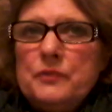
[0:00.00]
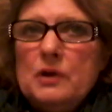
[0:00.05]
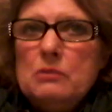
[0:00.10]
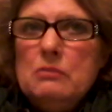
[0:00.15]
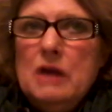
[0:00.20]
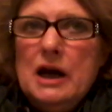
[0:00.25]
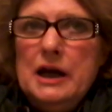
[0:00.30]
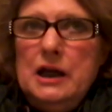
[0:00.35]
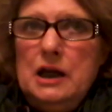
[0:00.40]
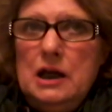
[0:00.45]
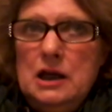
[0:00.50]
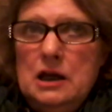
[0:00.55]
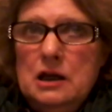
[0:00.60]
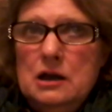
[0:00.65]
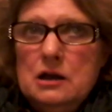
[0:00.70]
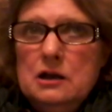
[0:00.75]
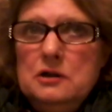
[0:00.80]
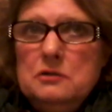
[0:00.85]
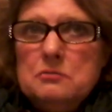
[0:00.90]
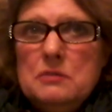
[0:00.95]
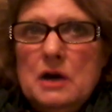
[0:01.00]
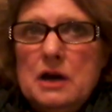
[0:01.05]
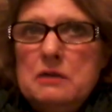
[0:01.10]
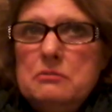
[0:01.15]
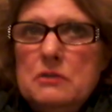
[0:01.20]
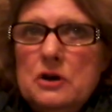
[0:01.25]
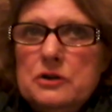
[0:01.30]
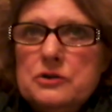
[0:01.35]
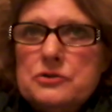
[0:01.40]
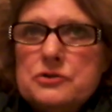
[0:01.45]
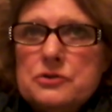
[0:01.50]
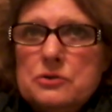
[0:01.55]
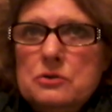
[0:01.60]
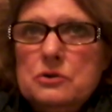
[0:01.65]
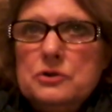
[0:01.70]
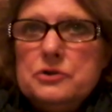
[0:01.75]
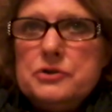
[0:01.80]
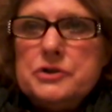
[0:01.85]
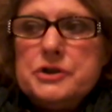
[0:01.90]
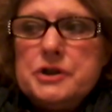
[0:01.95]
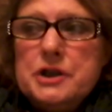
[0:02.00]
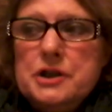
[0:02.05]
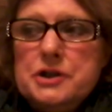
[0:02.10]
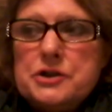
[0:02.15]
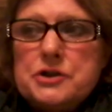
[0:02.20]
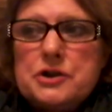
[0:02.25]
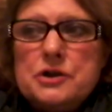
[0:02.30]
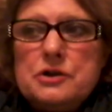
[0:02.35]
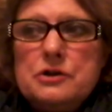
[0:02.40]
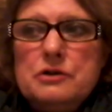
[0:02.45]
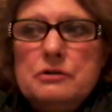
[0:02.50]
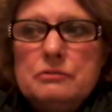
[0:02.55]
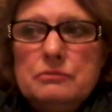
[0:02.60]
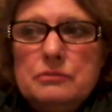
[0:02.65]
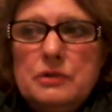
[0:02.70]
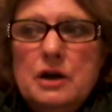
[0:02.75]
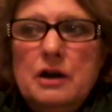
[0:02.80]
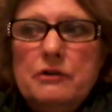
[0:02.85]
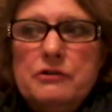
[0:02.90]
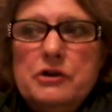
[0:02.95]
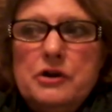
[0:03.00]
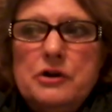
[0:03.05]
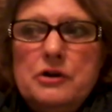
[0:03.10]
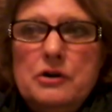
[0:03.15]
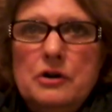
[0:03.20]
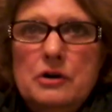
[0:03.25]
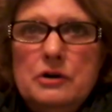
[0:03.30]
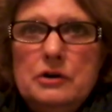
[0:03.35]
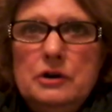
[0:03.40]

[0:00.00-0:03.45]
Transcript: my aunt, my mother's older sister, having